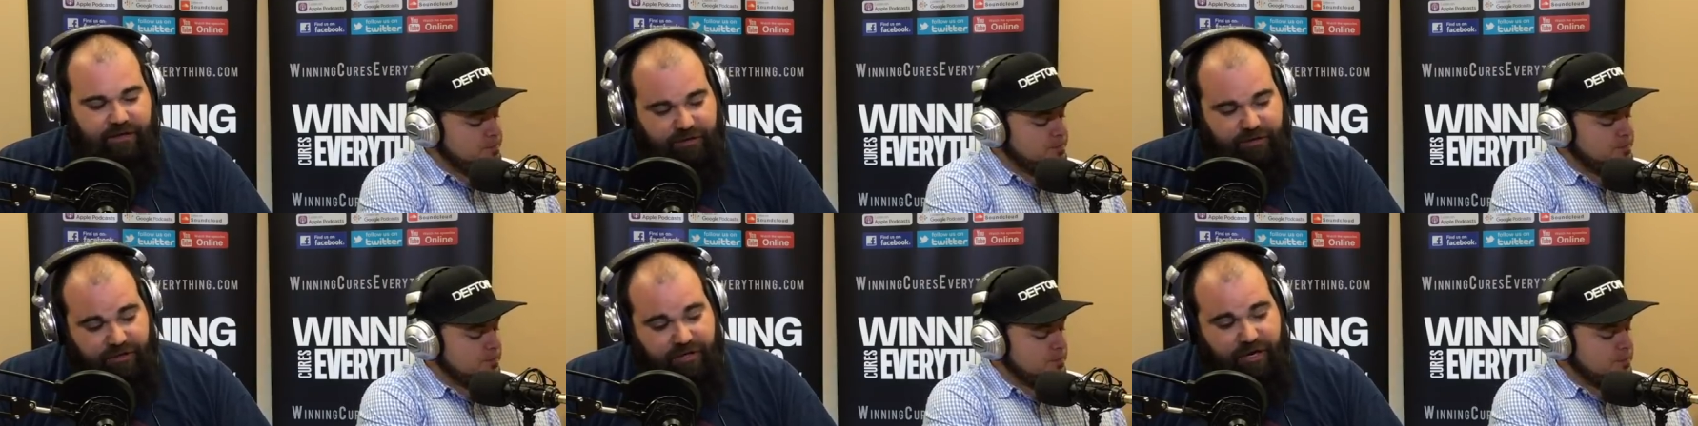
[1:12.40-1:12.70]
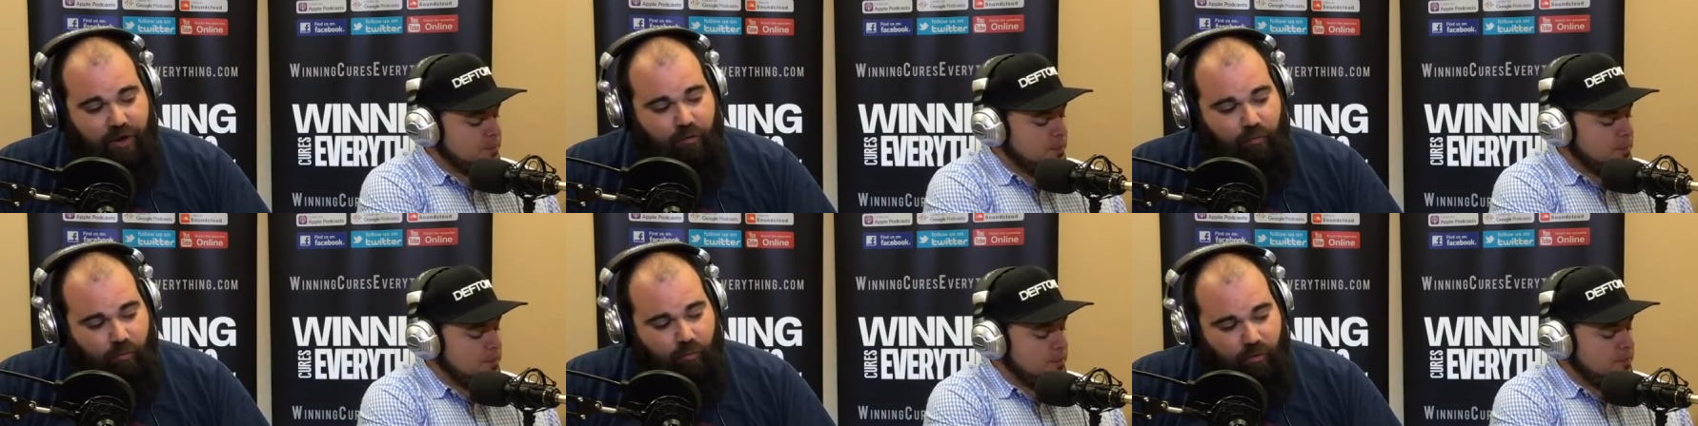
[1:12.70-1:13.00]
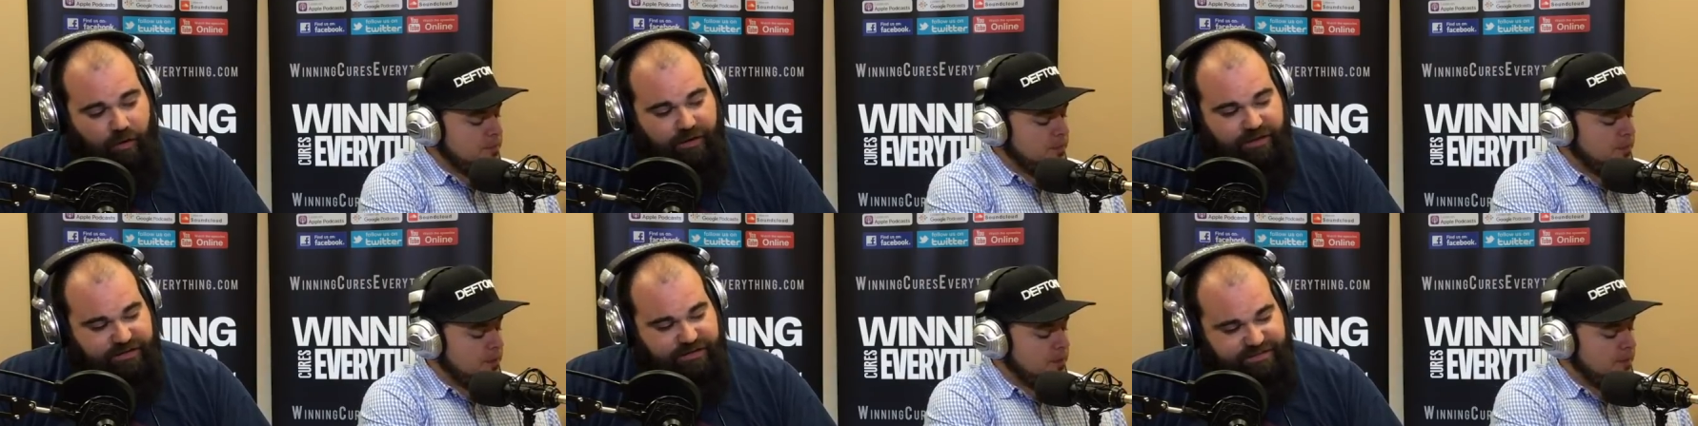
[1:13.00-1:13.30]
Speaker 1: you go
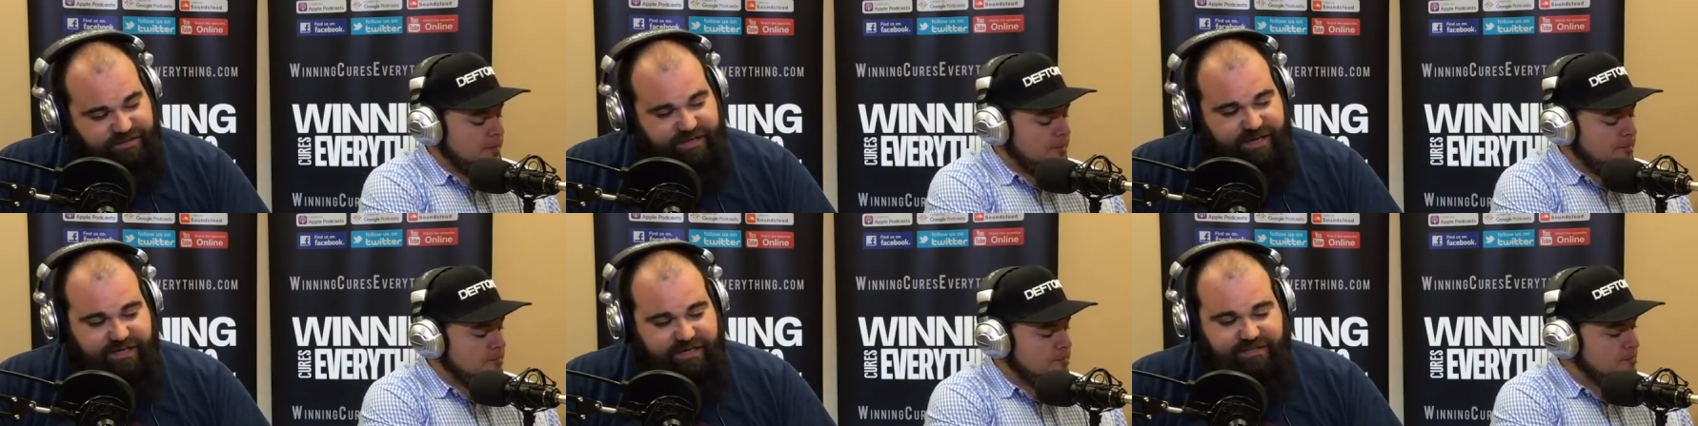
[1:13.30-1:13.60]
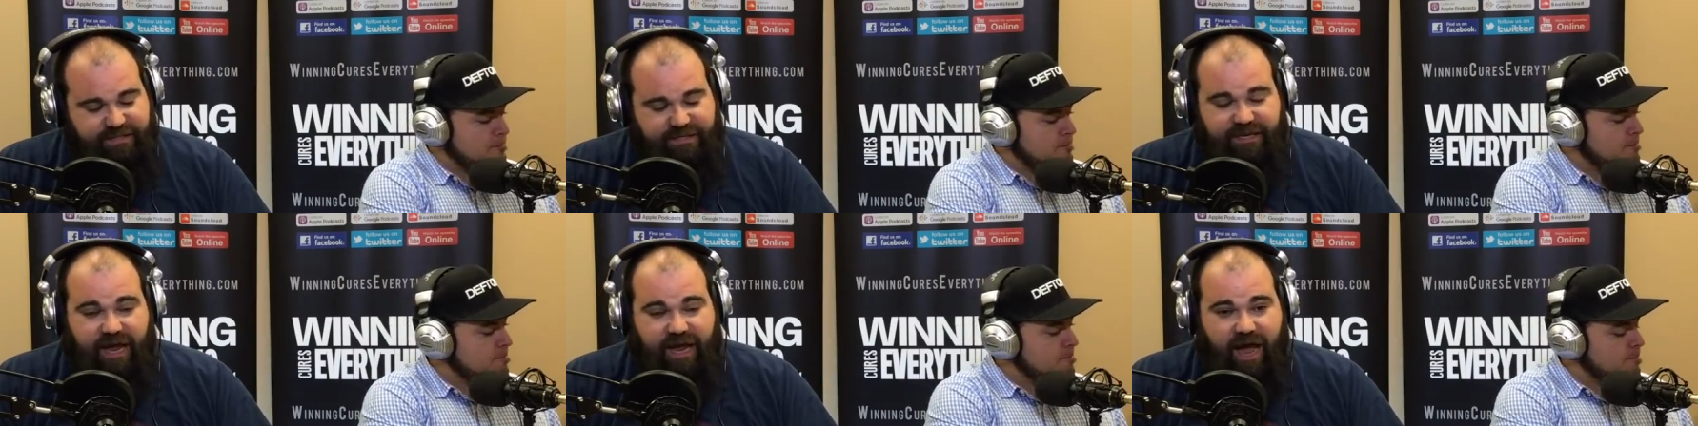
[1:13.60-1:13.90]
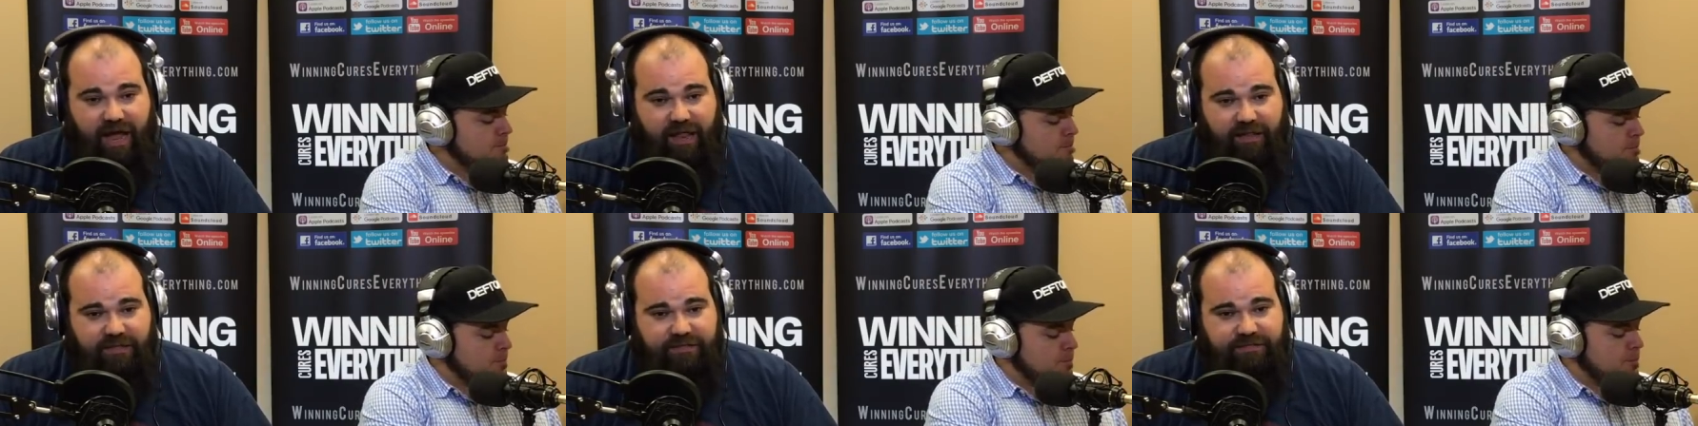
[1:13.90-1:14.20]
one and six in
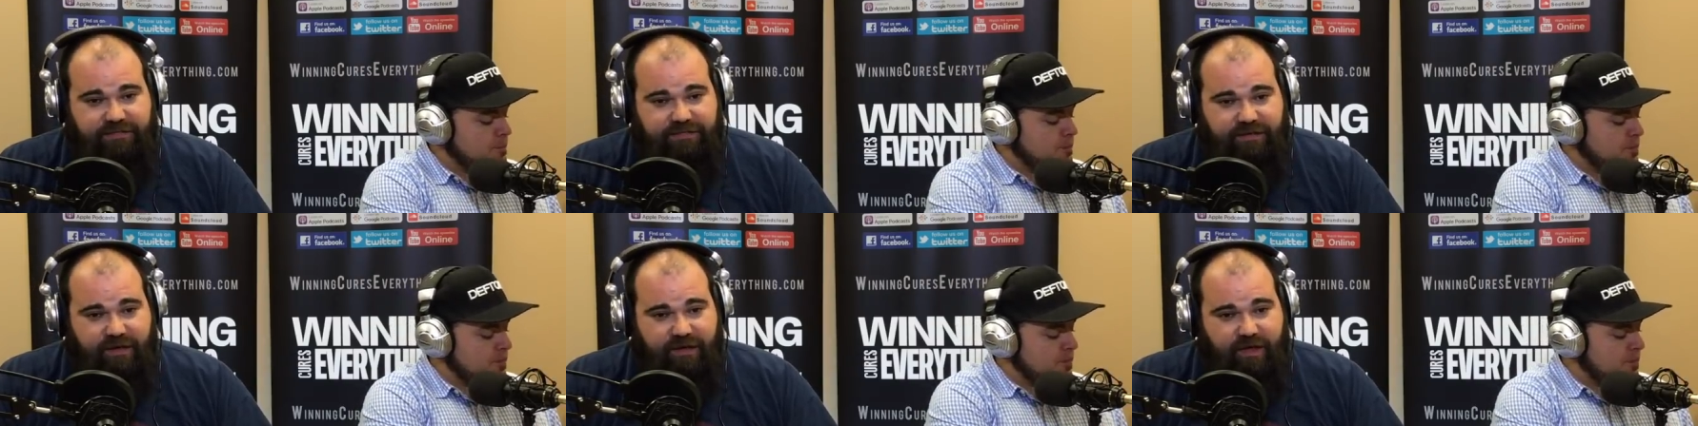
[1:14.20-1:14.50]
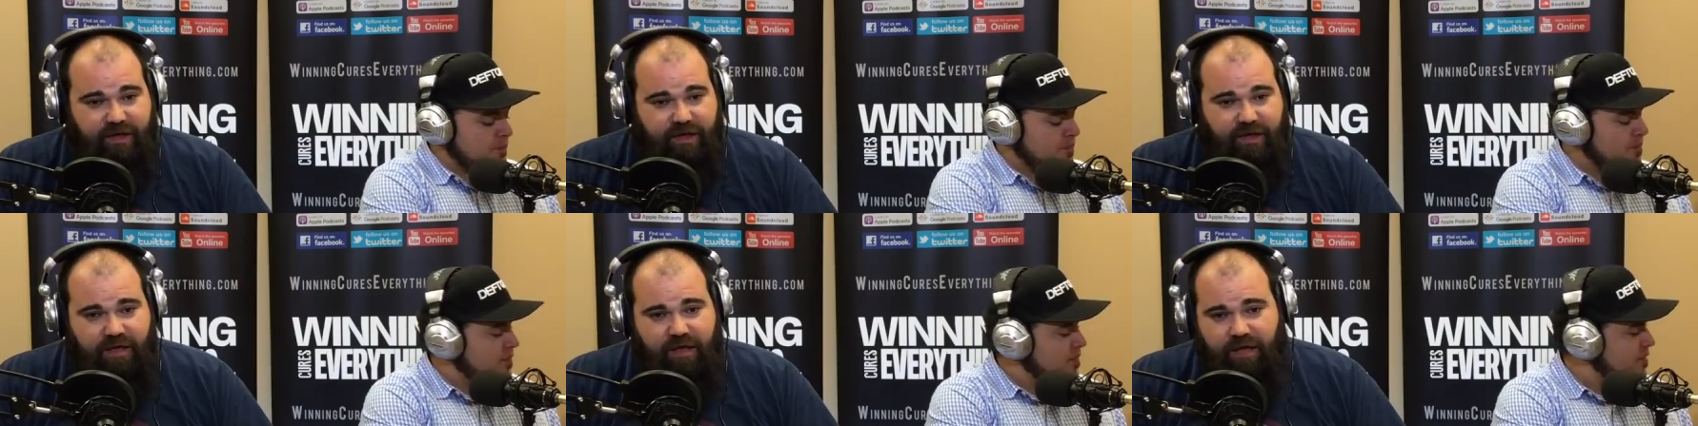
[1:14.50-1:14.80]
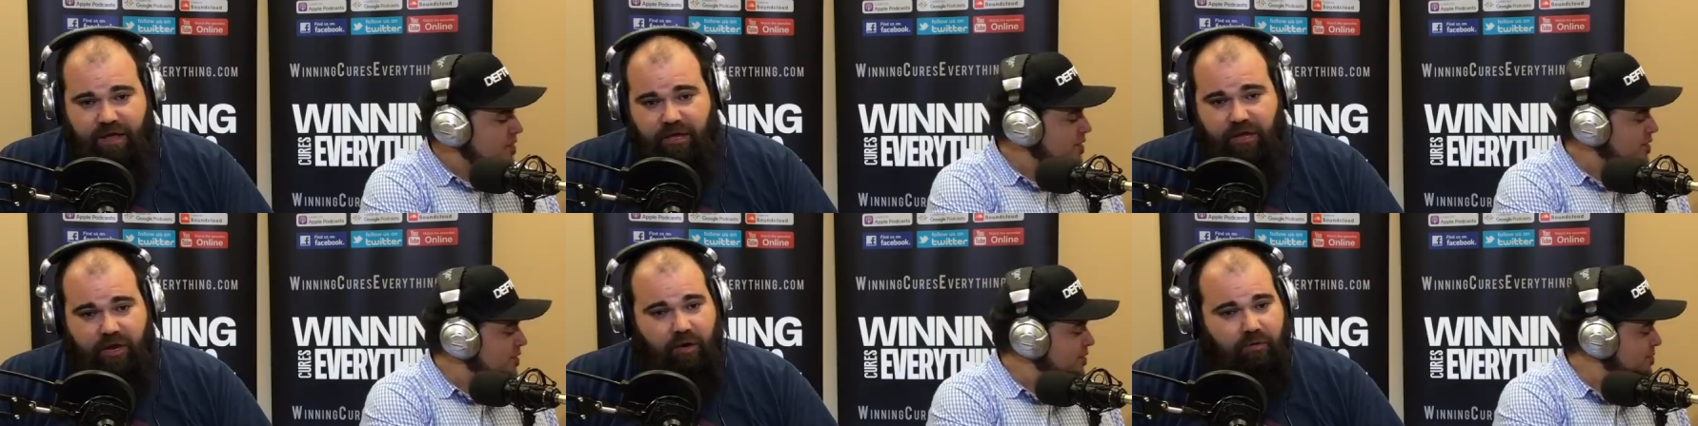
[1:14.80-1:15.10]
college,
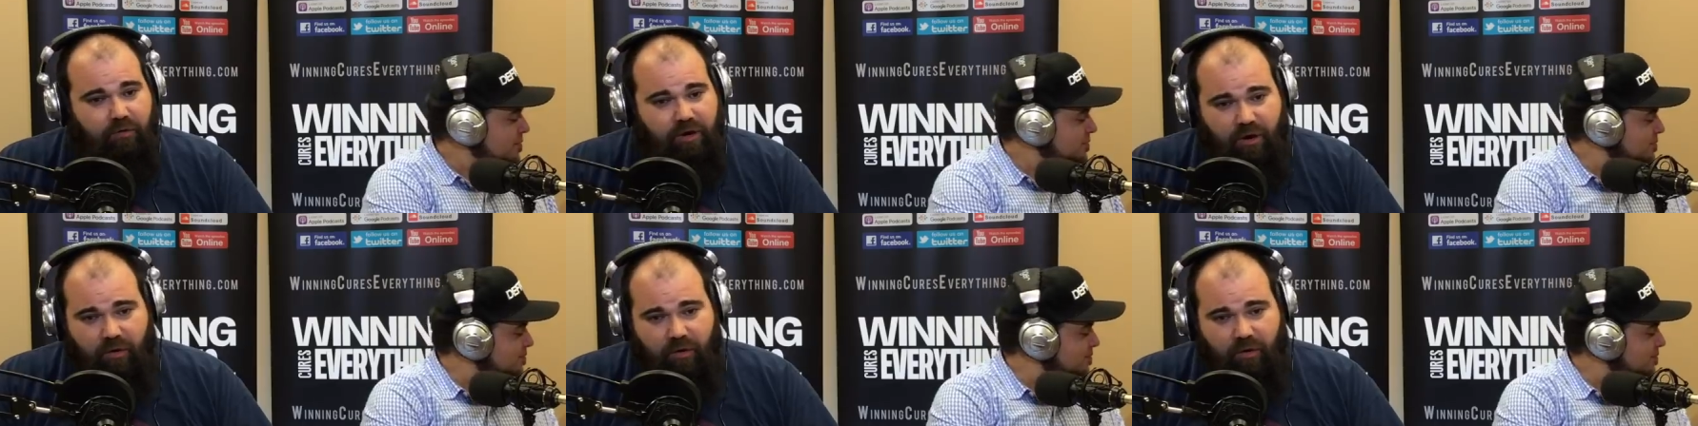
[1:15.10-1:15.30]
you don't